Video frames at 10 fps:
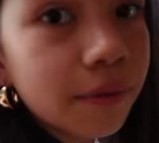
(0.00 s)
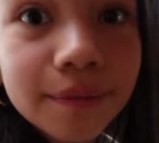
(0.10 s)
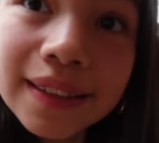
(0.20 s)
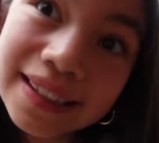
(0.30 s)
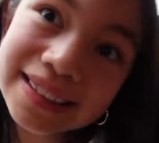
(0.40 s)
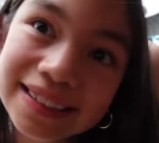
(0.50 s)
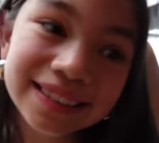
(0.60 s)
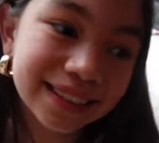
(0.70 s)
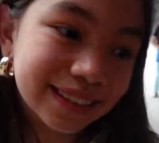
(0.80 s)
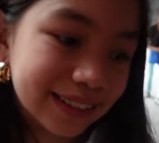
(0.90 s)
did you see
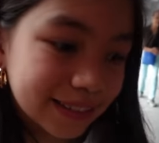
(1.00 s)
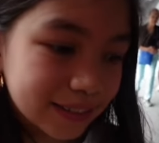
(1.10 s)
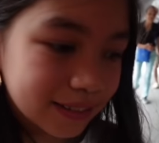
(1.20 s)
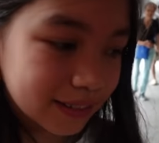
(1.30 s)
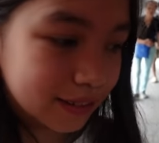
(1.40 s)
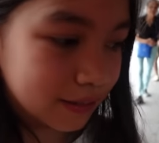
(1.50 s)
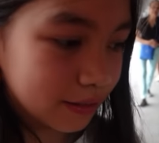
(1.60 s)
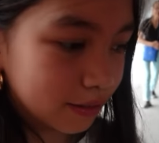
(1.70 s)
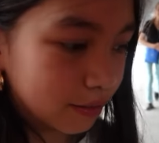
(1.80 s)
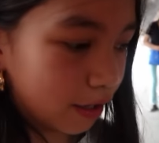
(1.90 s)
anything that you want?
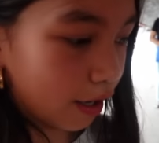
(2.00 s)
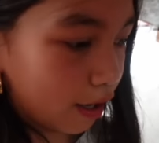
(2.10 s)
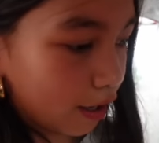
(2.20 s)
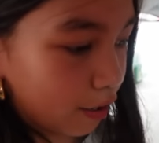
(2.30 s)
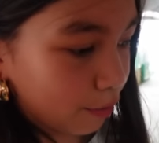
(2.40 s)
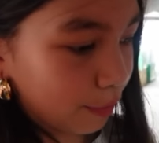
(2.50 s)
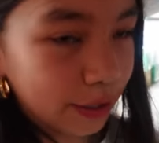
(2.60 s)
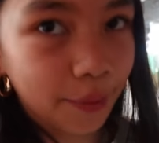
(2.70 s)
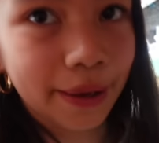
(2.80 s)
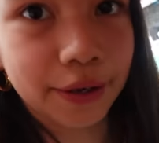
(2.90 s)
Uh, we
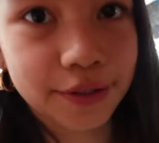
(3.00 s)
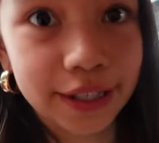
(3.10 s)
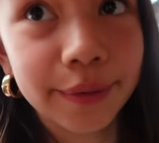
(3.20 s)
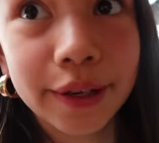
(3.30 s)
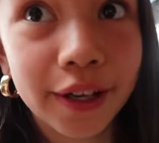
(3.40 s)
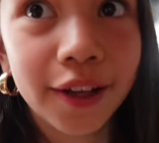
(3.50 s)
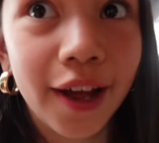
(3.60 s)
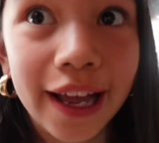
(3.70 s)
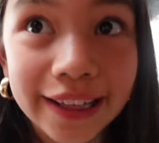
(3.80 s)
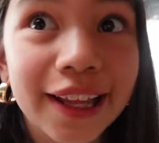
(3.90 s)
got Mayosin, we got a
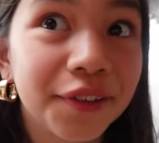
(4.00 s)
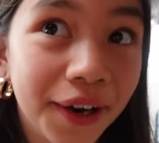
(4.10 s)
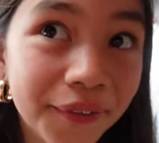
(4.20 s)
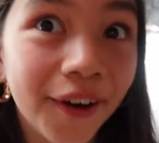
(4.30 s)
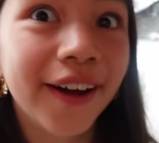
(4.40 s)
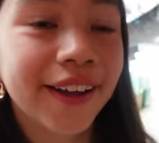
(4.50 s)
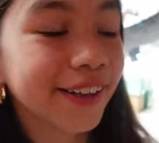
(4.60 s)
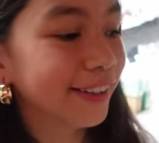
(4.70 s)
lot, and that's what I want. Okay, we